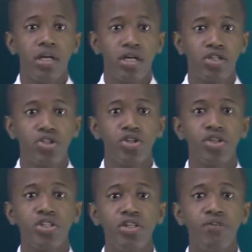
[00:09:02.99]
it is
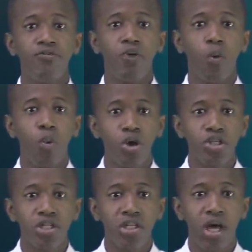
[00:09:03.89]
used for washing